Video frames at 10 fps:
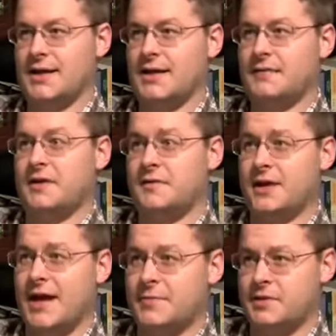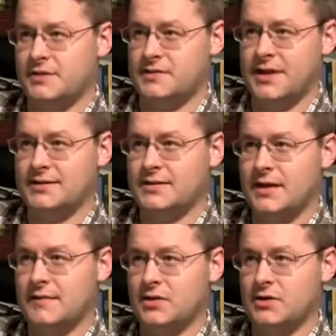even if the captives and
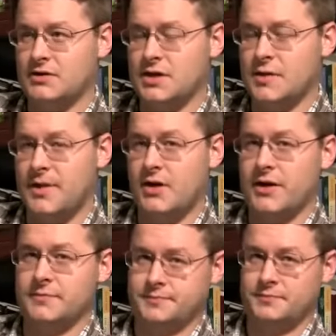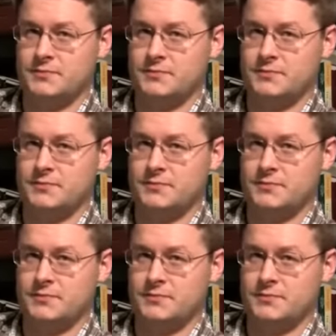slave girls are married.